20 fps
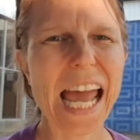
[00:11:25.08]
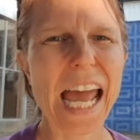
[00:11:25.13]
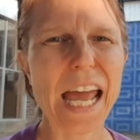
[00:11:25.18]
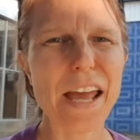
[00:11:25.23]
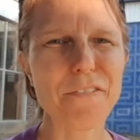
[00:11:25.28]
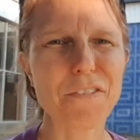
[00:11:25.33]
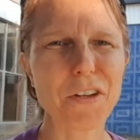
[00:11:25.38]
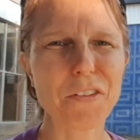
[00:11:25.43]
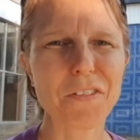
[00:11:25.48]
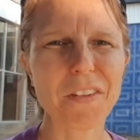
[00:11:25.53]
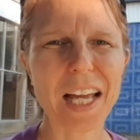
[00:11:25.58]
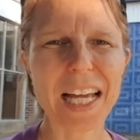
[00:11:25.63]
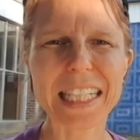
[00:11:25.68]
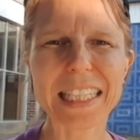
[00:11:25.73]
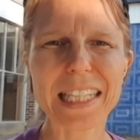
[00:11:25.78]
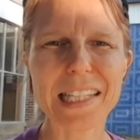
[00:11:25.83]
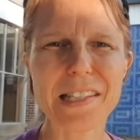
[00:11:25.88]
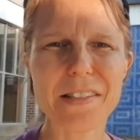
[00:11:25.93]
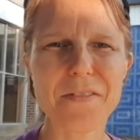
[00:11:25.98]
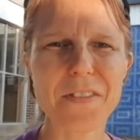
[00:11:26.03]
If you've
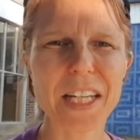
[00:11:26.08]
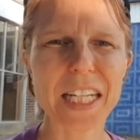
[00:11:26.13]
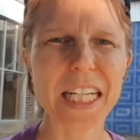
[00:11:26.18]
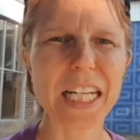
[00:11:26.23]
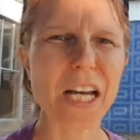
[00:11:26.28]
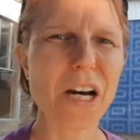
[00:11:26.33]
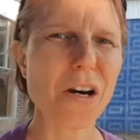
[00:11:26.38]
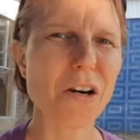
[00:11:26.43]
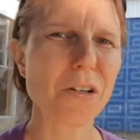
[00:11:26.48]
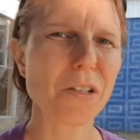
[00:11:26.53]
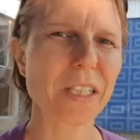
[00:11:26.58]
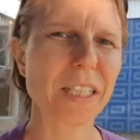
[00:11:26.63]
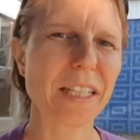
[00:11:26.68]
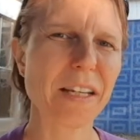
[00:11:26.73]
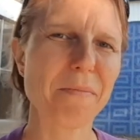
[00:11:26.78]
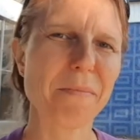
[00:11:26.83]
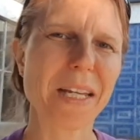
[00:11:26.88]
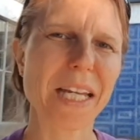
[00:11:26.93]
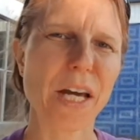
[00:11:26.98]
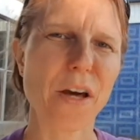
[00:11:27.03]
liked this video,
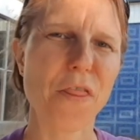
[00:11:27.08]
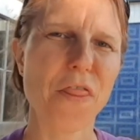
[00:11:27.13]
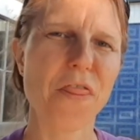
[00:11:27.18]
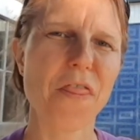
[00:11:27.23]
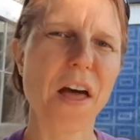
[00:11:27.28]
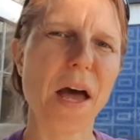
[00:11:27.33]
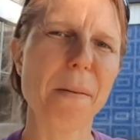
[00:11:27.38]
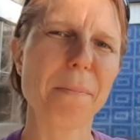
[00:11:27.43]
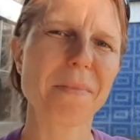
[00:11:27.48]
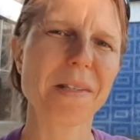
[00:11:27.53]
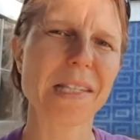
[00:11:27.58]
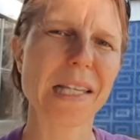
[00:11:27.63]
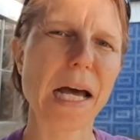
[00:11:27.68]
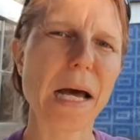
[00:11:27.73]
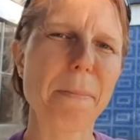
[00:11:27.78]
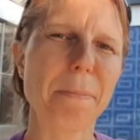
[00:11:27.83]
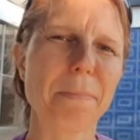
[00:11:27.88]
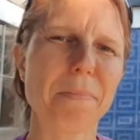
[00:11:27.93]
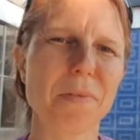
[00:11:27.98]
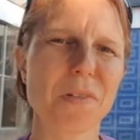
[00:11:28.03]
give me a thumbs
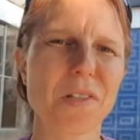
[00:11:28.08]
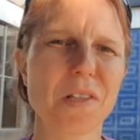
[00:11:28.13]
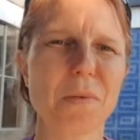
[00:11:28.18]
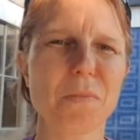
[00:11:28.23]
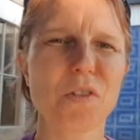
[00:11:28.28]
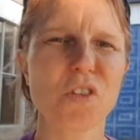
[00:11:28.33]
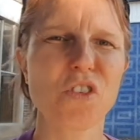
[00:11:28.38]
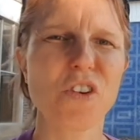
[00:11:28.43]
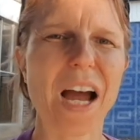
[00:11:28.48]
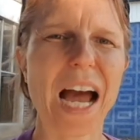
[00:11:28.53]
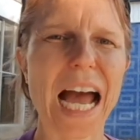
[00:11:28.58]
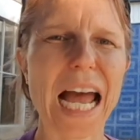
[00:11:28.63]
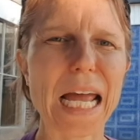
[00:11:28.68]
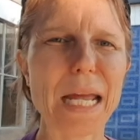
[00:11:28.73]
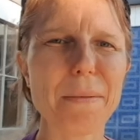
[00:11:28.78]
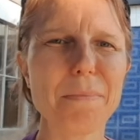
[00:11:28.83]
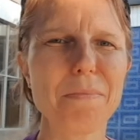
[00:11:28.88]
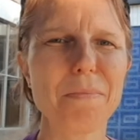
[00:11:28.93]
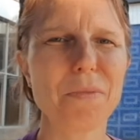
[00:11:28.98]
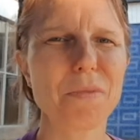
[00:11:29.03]
up,
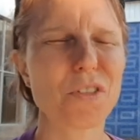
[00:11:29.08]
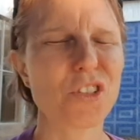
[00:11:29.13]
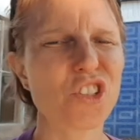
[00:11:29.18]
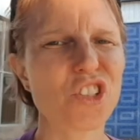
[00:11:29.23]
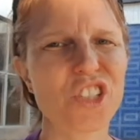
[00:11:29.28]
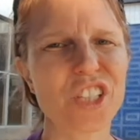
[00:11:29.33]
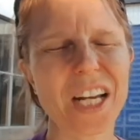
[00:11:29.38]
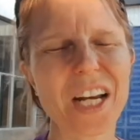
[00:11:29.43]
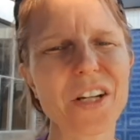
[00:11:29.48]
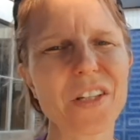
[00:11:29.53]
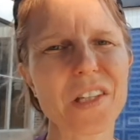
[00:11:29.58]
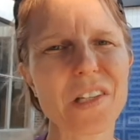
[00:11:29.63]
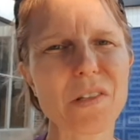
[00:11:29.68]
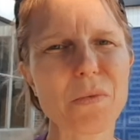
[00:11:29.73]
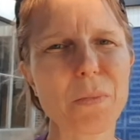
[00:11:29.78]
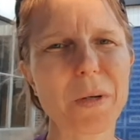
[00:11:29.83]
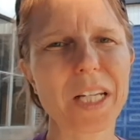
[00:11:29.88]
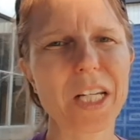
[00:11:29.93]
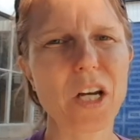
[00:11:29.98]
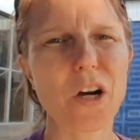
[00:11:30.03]
subscribe, share
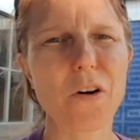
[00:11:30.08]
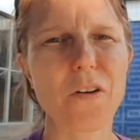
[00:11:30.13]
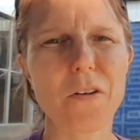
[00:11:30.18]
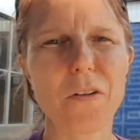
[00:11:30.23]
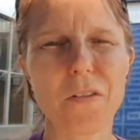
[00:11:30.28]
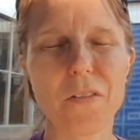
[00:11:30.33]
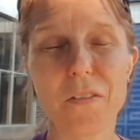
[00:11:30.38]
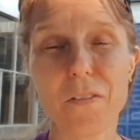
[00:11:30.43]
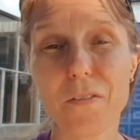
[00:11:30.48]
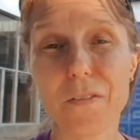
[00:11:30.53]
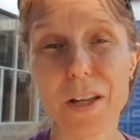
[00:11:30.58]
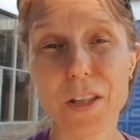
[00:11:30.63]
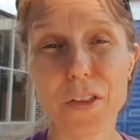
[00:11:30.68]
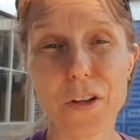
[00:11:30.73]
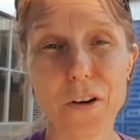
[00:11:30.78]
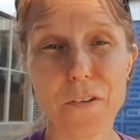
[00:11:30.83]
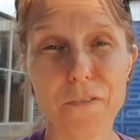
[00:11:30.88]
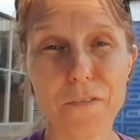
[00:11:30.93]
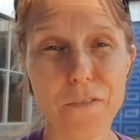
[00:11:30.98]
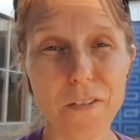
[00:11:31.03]
this video with
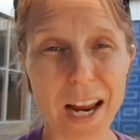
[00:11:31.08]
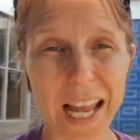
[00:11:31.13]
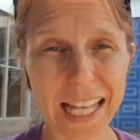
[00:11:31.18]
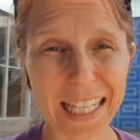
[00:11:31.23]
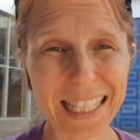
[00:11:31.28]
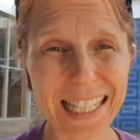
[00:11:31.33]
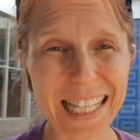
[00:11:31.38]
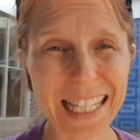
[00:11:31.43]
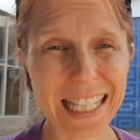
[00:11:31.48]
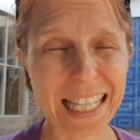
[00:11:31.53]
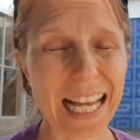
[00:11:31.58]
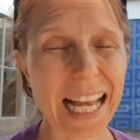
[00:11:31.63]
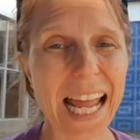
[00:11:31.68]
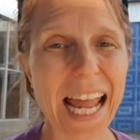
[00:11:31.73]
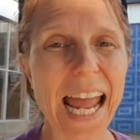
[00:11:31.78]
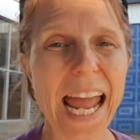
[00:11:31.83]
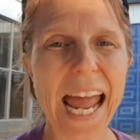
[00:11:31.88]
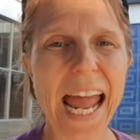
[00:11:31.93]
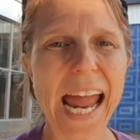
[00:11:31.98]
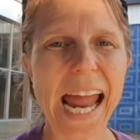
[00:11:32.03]
your friends,
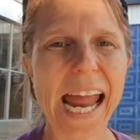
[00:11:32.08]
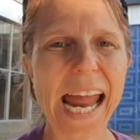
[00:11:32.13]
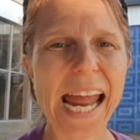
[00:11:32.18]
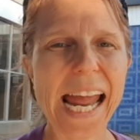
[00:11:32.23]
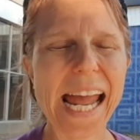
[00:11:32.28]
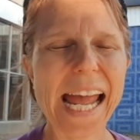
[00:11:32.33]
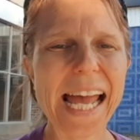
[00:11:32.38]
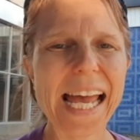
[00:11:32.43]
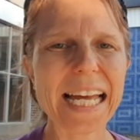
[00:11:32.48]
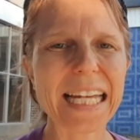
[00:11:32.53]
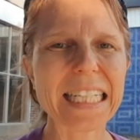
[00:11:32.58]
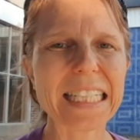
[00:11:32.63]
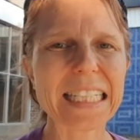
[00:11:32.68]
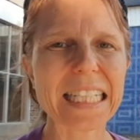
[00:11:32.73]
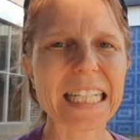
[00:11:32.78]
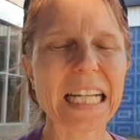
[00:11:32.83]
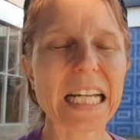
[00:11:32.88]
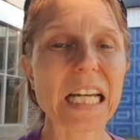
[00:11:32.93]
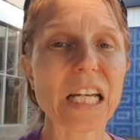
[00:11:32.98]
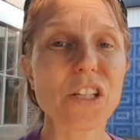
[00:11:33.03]

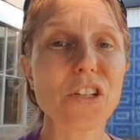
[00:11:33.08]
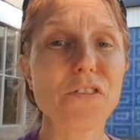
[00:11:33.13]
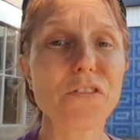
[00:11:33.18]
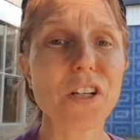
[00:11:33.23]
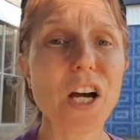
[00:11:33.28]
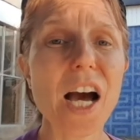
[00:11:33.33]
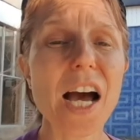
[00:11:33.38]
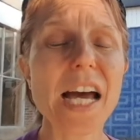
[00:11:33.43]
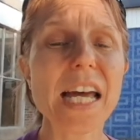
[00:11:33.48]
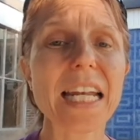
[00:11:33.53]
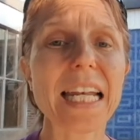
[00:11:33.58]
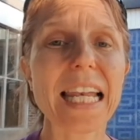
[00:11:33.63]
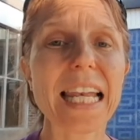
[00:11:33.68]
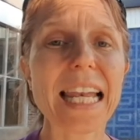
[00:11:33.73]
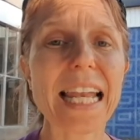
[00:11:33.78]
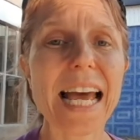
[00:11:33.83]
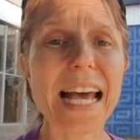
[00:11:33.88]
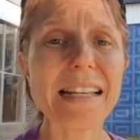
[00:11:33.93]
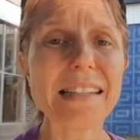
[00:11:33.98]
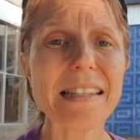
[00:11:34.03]
and you've got
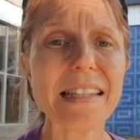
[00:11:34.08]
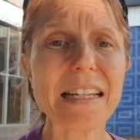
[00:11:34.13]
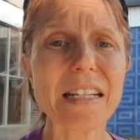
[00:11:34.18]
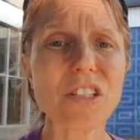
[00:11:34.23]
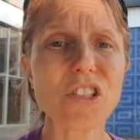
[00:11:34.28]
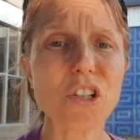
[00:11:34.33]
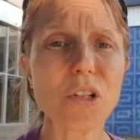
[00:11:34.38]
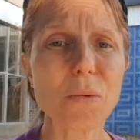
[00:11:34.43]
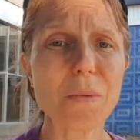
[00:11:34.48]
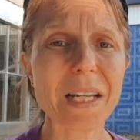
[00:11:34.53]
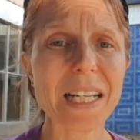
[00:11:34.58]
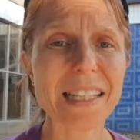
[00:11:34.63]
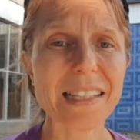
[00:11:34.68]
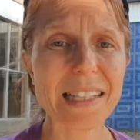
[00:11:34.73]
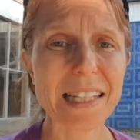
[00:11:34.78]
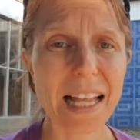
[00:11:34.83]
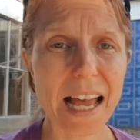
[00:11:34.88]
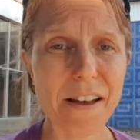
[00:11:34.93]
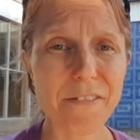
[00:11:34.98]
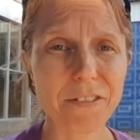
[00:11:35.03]
less than 2
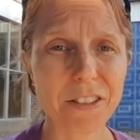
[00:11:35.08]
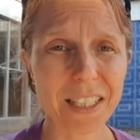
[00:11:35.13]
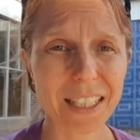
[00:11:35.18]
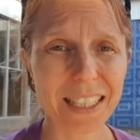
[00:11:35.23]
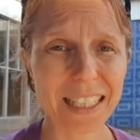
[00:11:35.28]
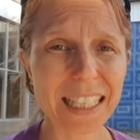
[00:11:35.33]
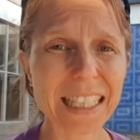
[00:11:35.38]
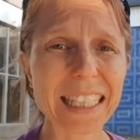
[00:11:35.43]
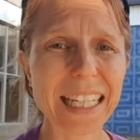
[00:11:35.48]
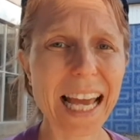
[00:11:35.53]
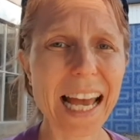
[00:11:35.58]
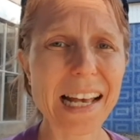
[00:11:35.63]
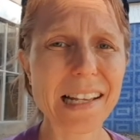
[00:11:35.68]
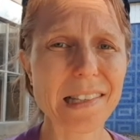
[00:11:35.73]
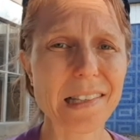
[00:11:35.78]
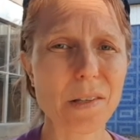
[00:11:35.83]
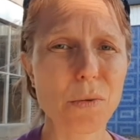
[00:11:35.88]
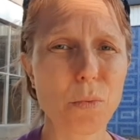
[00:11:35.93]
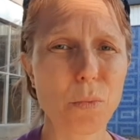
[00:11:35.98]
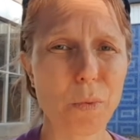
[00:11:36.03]
weeks left to
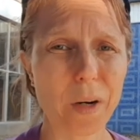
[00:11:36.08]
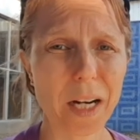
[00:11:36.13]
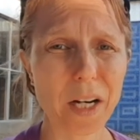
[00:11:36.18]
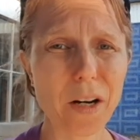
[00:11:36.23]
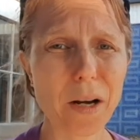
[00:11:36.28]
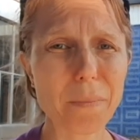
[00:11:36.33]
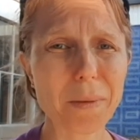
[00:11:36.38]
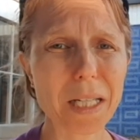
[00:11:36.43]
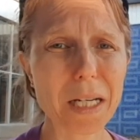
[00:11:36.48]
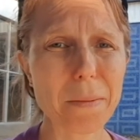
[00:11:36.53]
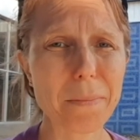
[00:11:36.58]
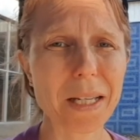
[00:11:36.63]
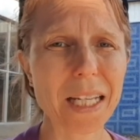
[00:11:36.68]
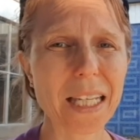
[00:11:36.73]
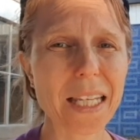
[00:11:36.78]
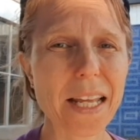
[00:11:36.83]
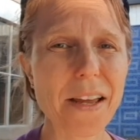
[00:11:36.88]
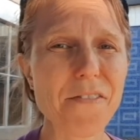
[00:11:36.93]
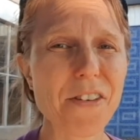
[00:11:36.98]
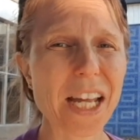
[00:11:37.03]
guess where I'm going to be
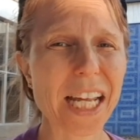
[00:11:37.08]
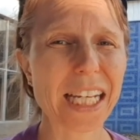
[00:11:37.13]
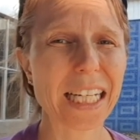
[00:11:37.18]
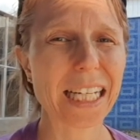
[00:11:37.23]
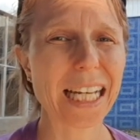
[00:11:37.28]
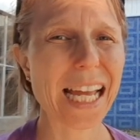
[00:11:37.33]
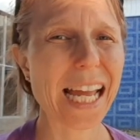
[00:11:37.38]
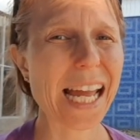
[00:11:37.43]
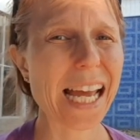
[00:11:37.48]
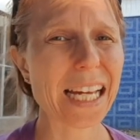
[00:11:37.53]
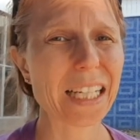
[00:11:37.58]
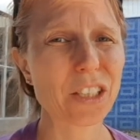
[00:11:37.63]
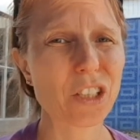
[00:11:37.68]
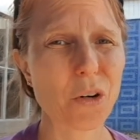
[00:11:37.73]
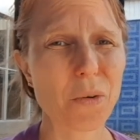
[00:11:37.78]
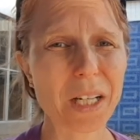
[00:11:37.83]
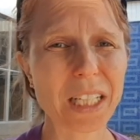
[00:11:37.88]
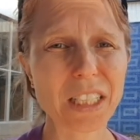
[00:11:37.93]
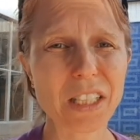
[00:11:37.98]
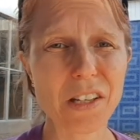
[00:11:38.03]
living and
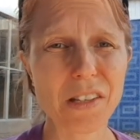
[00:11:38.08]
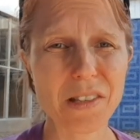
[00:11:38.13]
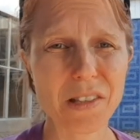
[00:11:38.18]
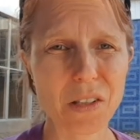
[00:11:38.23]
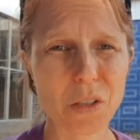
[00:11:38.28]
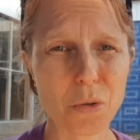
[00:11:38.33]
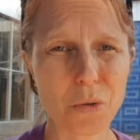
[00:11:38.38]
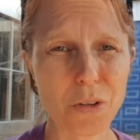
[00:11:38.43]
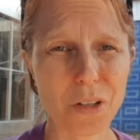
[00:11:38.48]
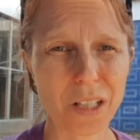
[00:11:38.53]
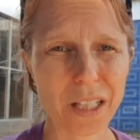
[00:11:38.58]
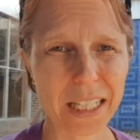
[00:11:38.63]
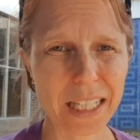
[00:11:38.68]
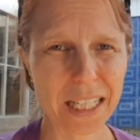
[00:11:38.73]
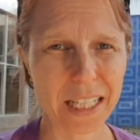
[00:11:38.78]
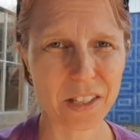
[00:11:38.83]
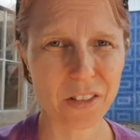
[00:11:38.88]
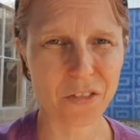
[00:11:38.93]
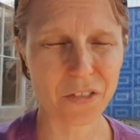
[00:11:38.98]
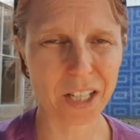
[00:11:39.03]
going to school
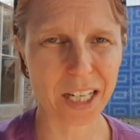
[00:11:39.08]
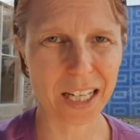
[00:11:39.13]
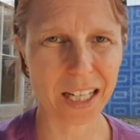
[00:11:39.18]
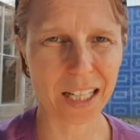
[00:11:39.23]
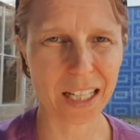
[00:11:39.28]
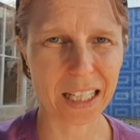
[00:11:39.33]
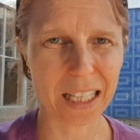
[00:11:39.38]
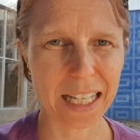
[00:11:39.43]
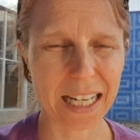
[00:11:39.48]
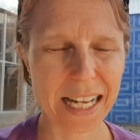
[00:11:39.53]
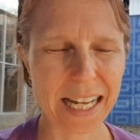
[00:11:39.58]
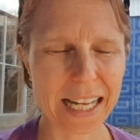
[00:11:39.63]
in Israel.